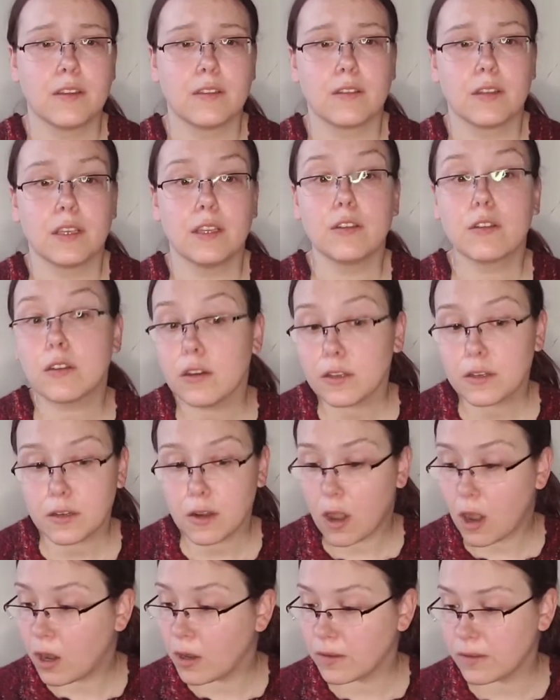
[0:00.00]
You could
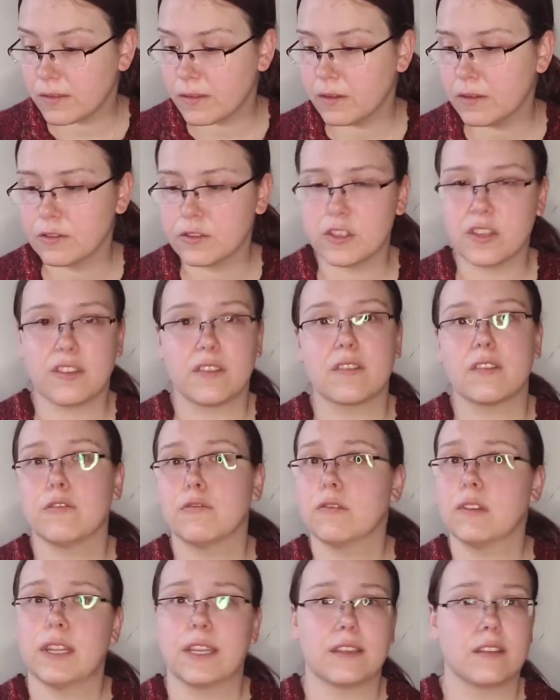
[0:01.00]
also just
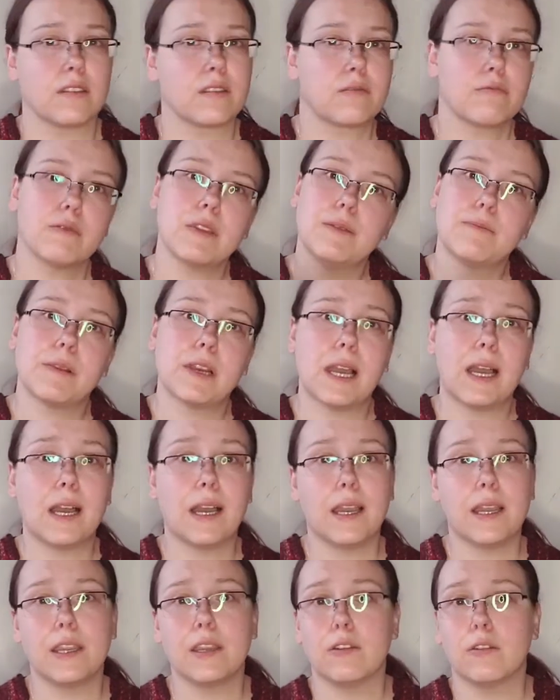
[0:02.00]
do like a
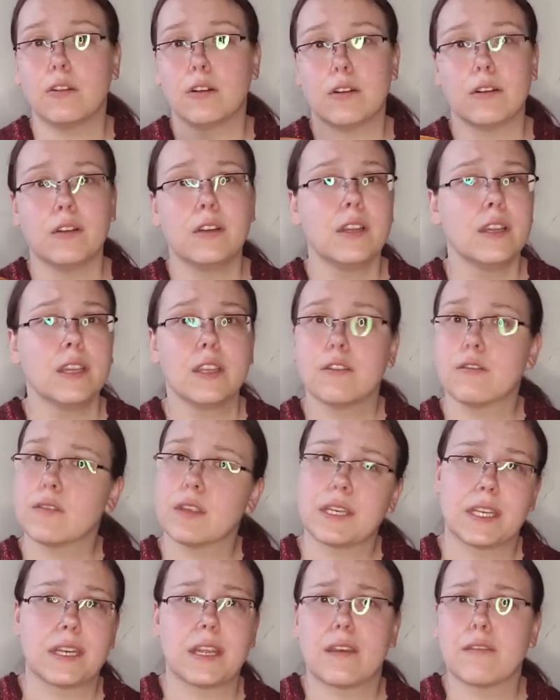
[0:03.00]
reply or use it
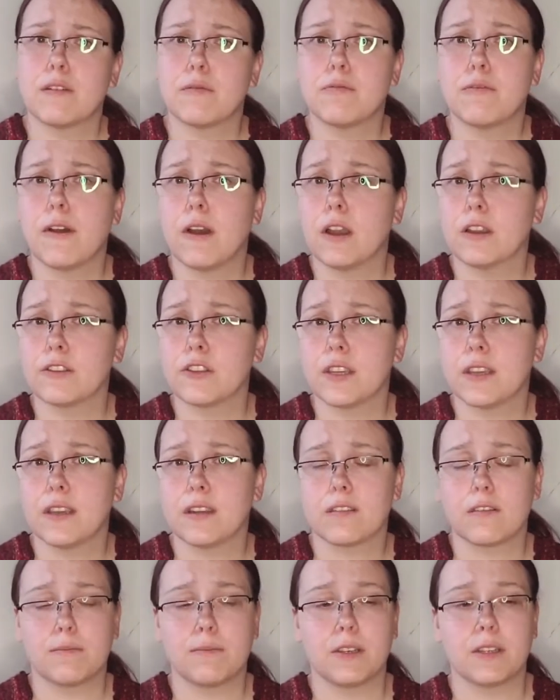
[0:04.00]
in other
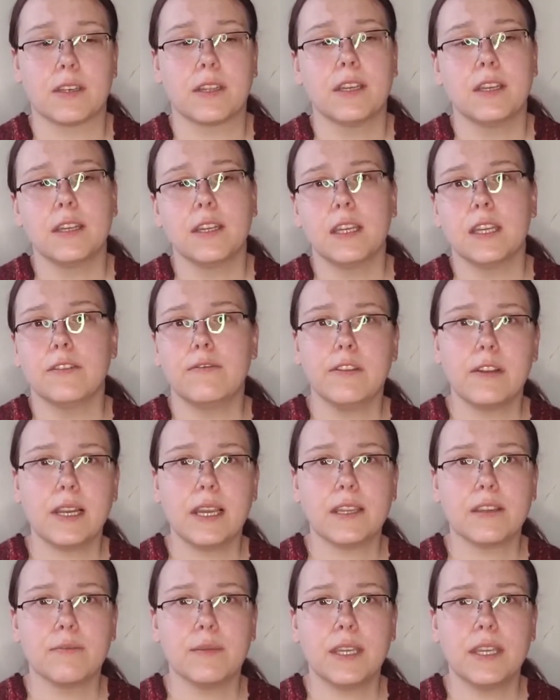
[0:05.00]
projects, but if you're
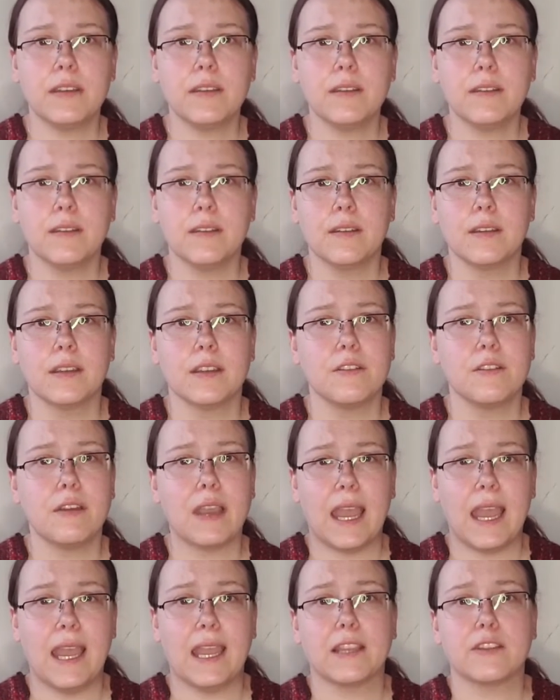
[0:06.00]
like me, you
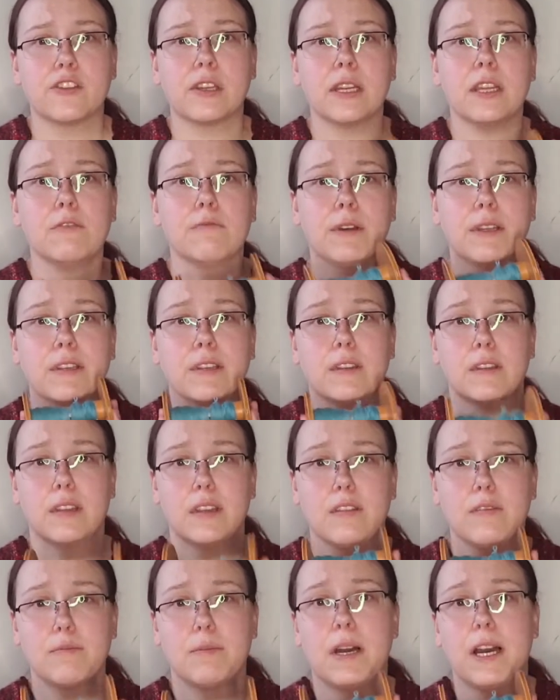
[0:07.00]
actually want
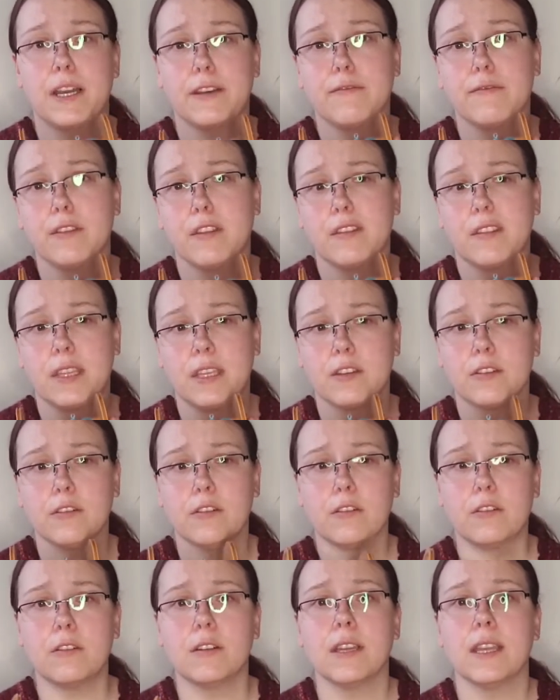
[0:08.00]
this part of the
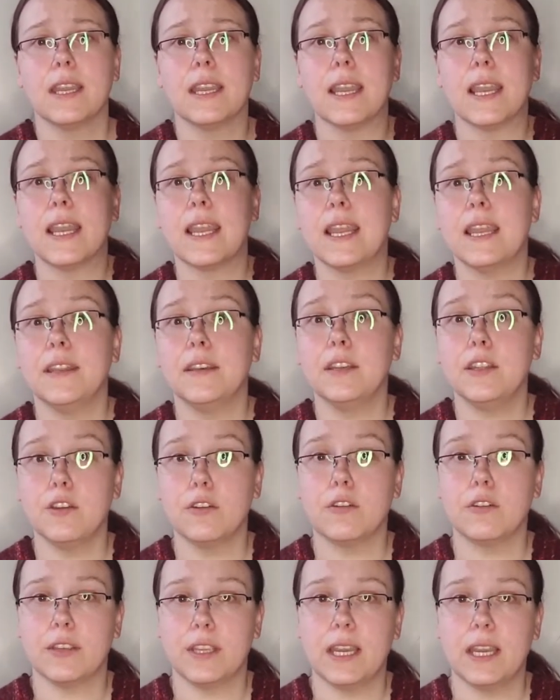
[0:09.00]
single in
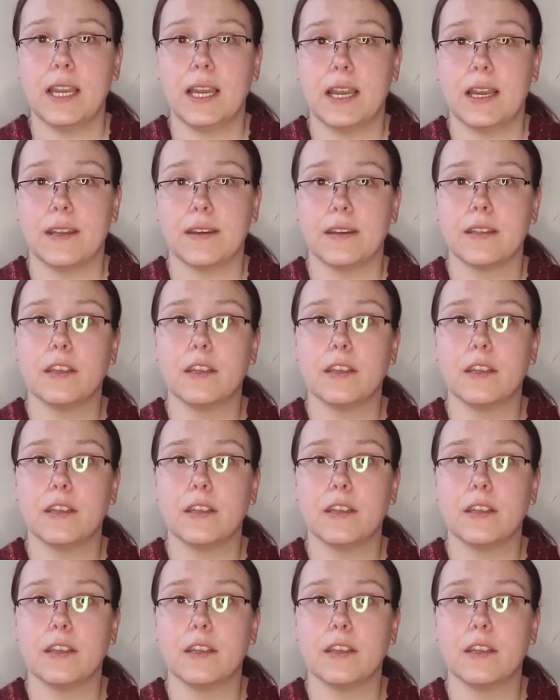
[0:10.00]
your yarn.